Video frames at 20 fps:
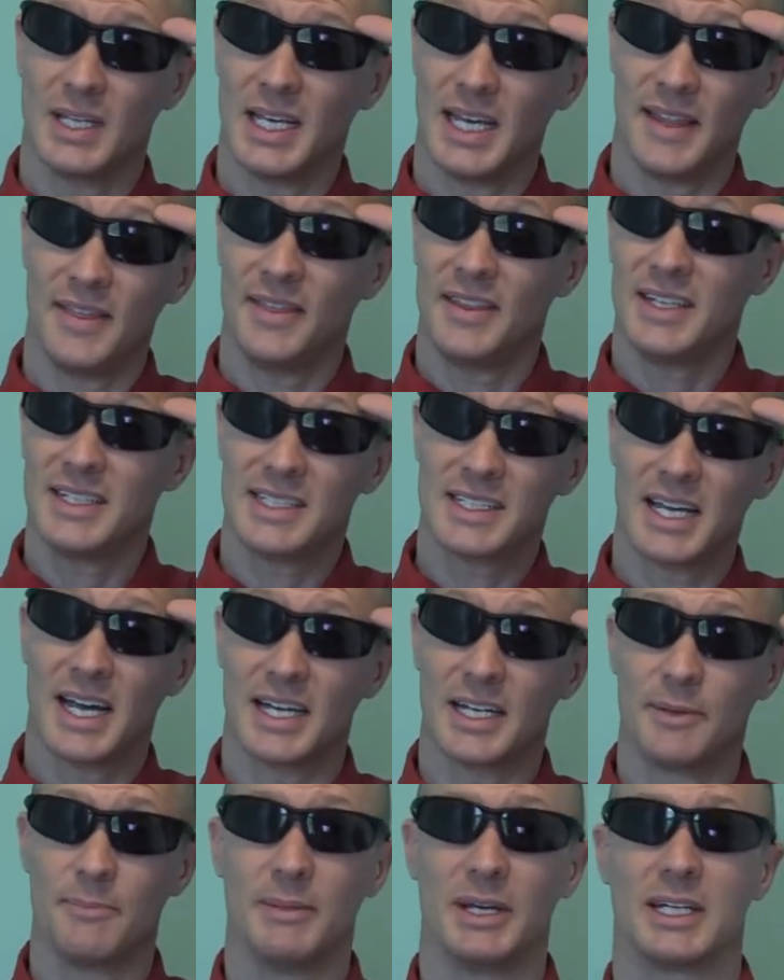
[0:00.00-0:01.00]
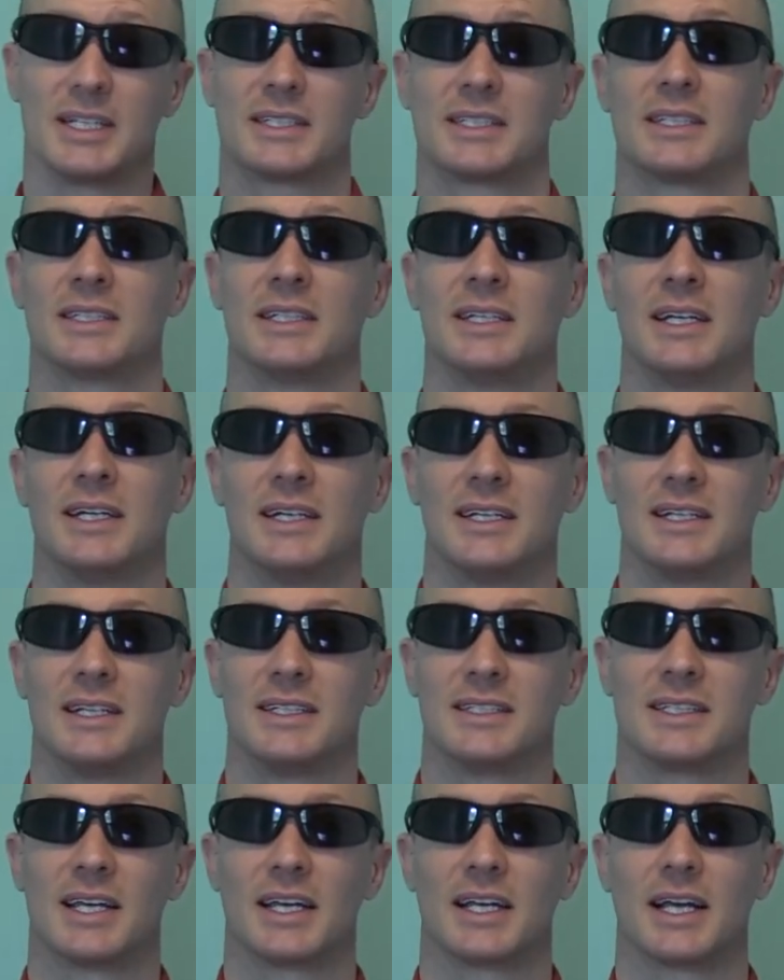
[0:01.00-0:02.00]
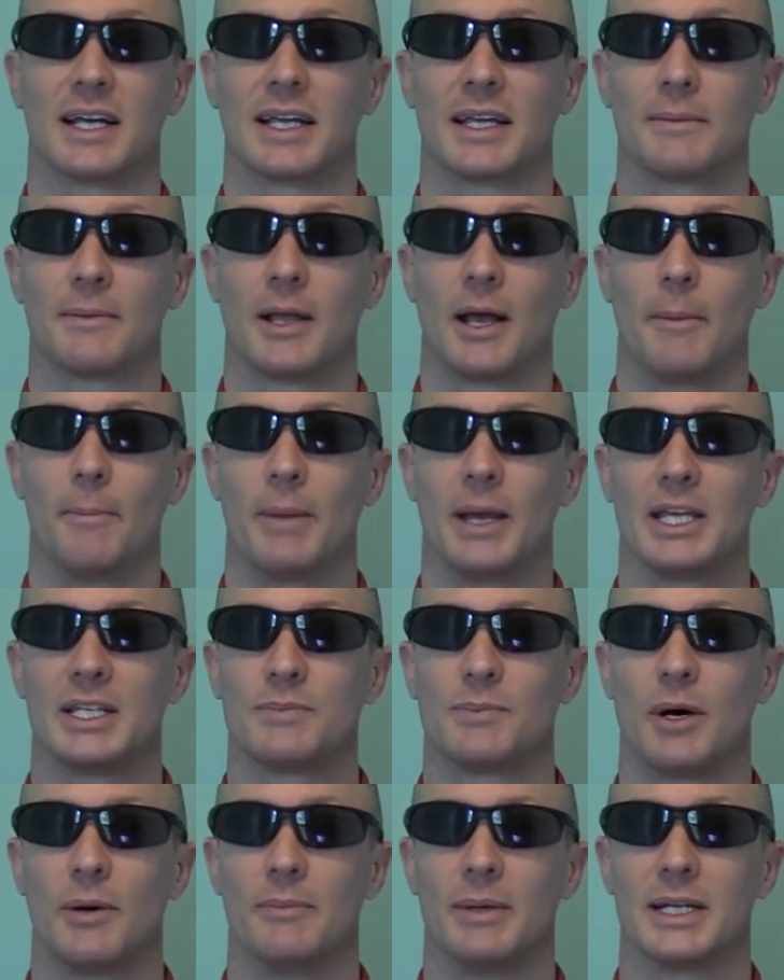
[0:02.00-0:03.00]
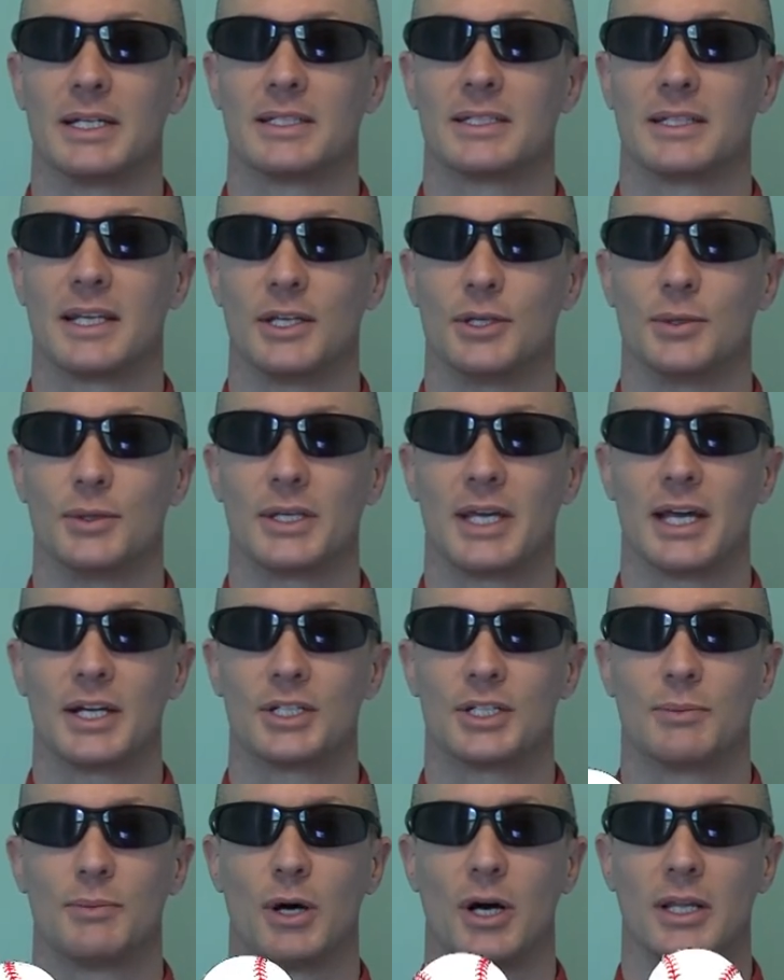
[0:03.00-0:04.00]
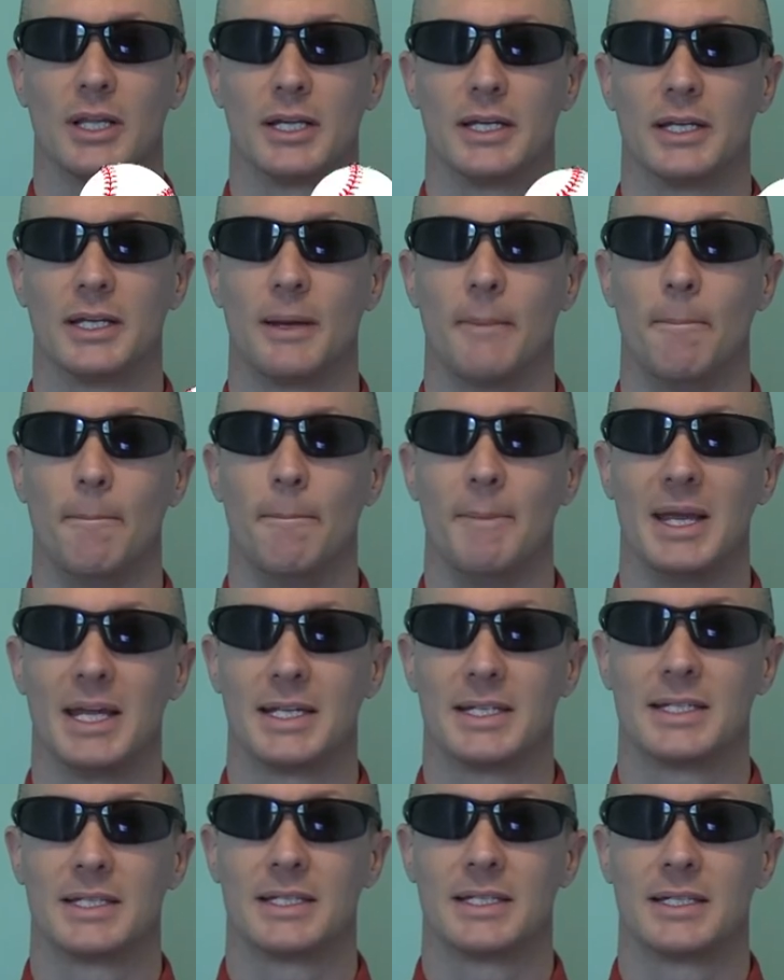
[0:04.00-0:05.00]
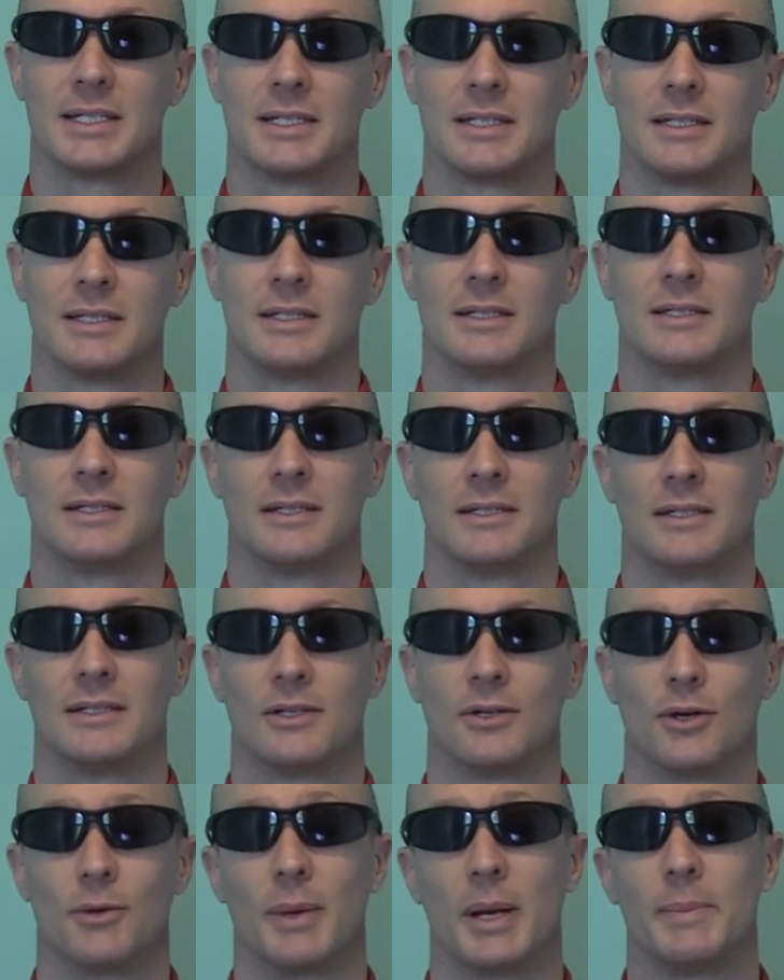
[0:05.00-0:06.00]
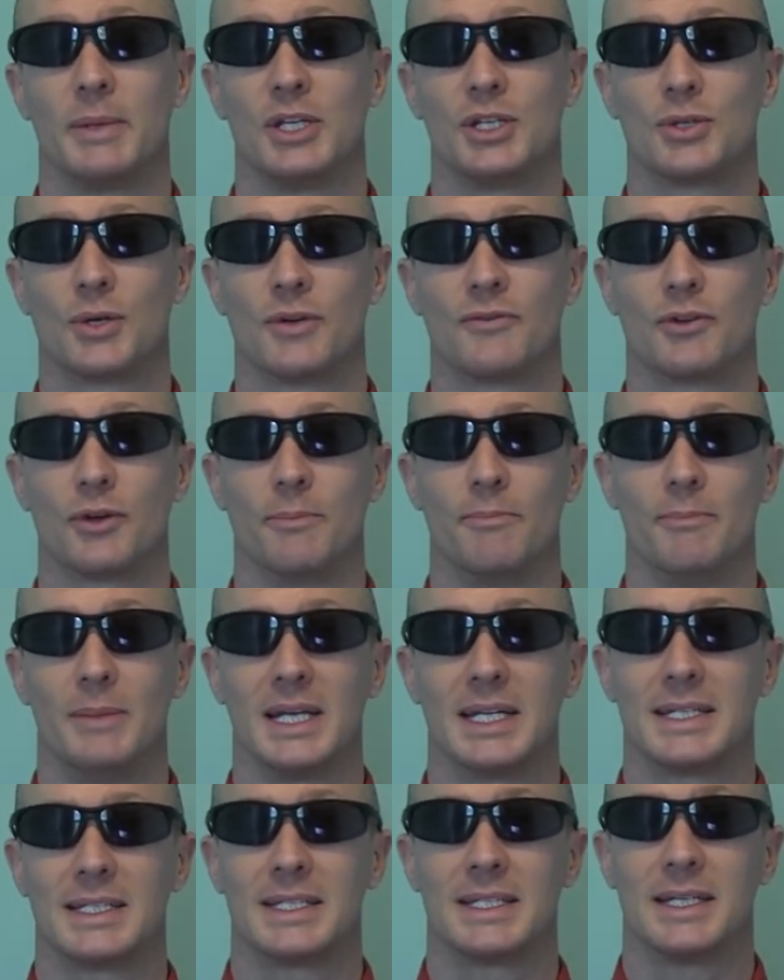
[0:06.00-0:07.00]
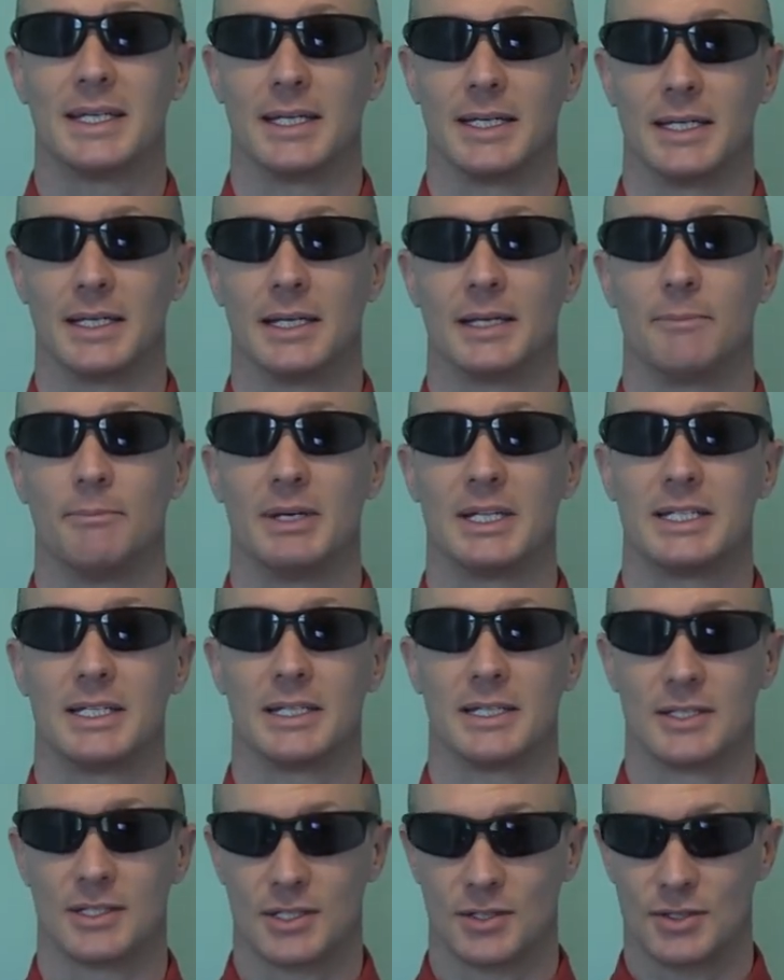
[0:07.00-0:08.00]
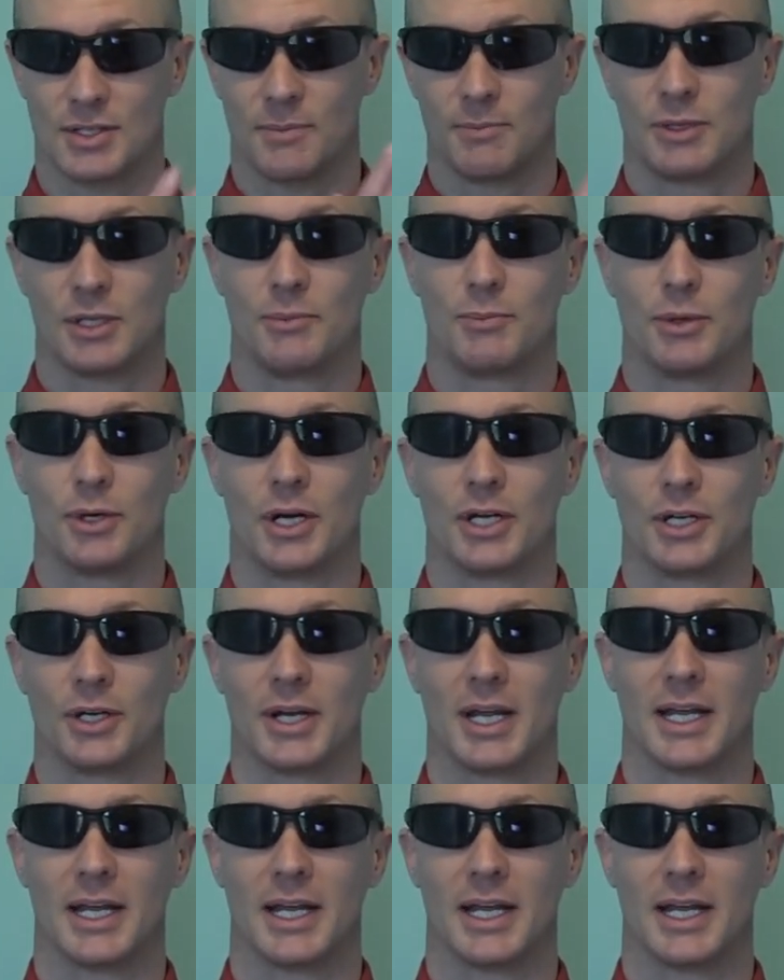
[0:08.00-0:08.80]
And this kind of mitt is like a, a baseball mitt that you catch a ball in. Mitt. Or it might be short for mitten. Mitten. So something you put on your